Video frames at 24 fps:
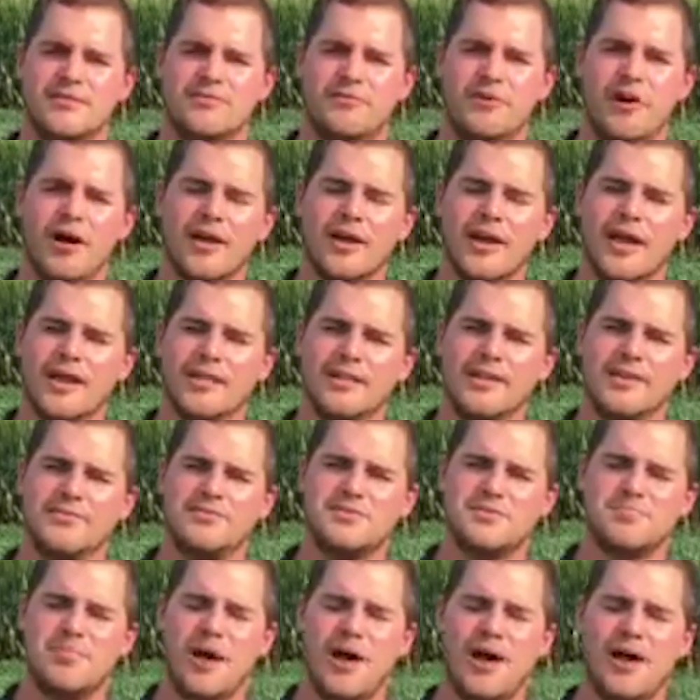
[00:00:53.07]
frog eye leaf
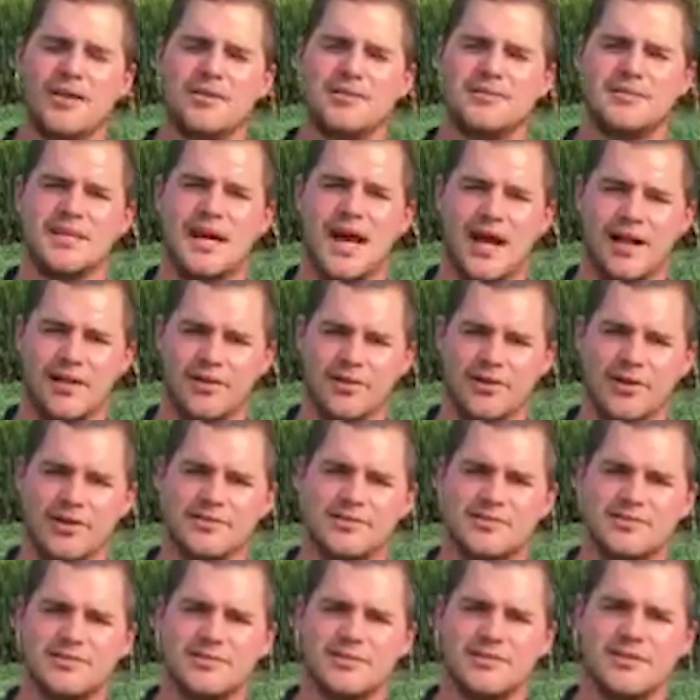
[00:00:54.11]
spot
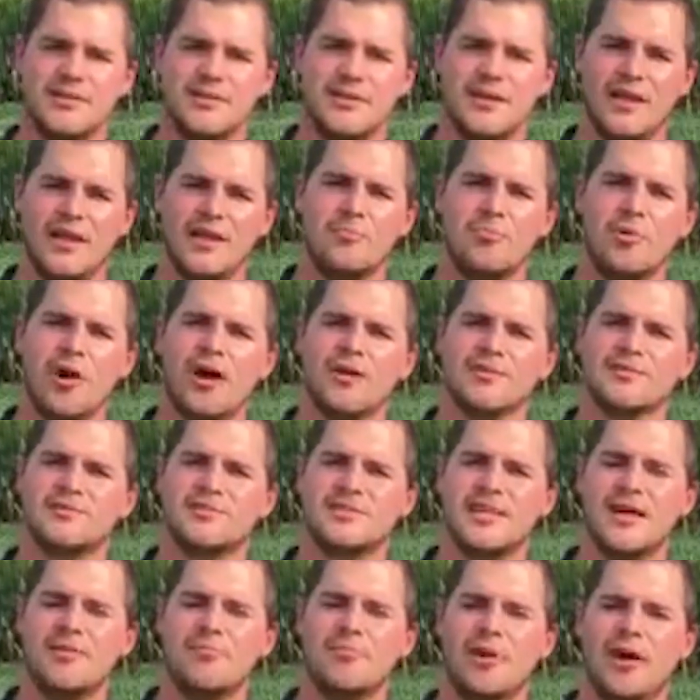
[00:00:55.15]
tolerance, and brown
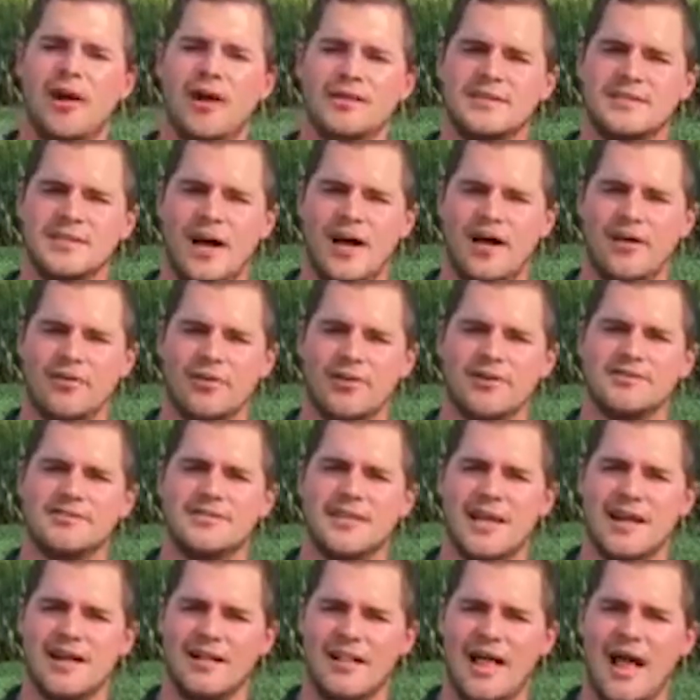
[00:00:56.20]
stem rot tolerance
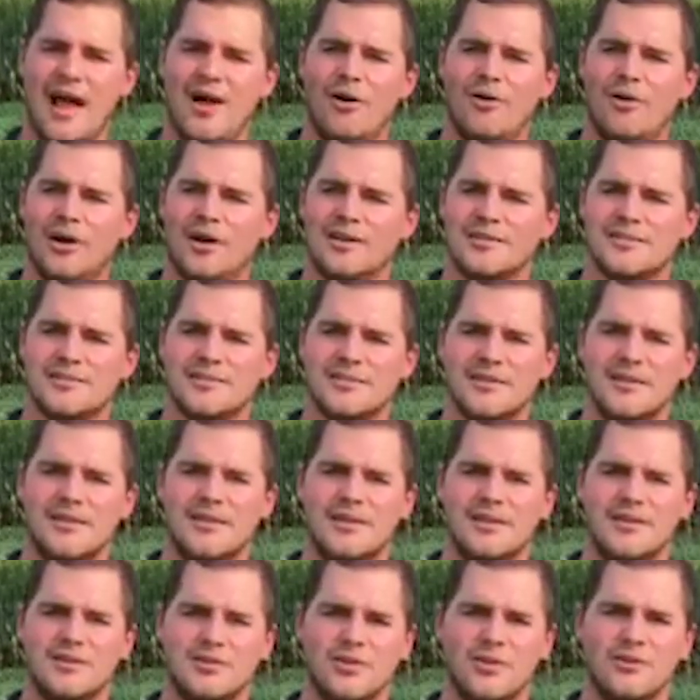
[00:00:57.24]
that allow us
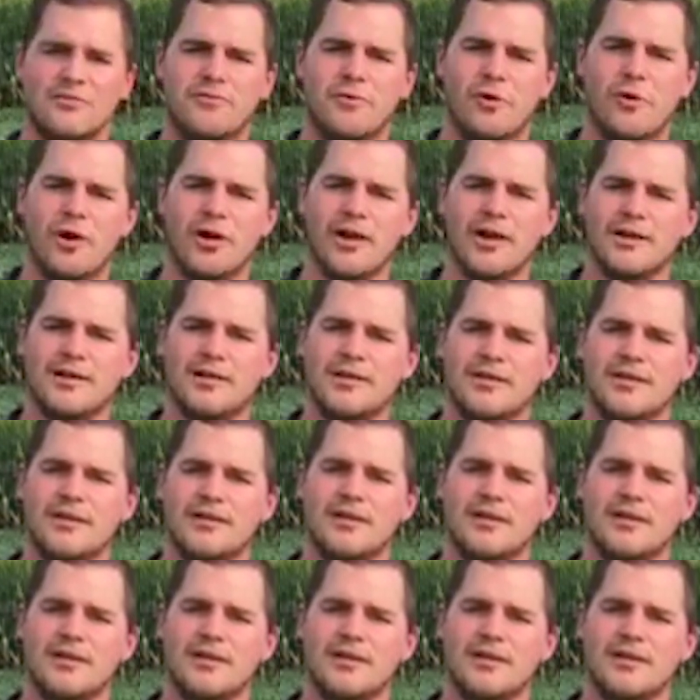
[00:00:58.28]
to avoid